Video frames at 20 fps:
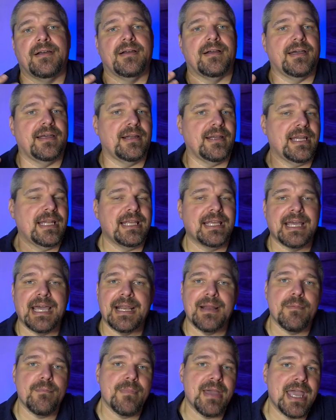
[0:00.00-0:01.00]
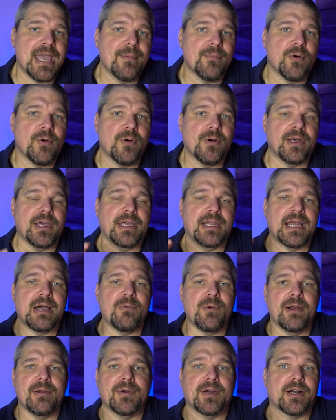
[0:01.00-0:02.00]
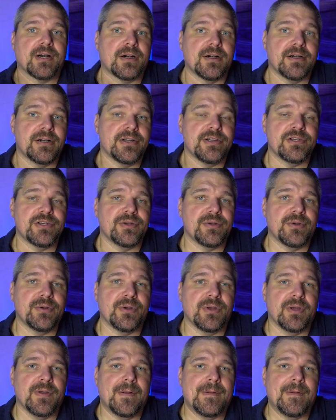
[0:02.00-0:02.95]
and any kind of mammal. And I want to encourage you,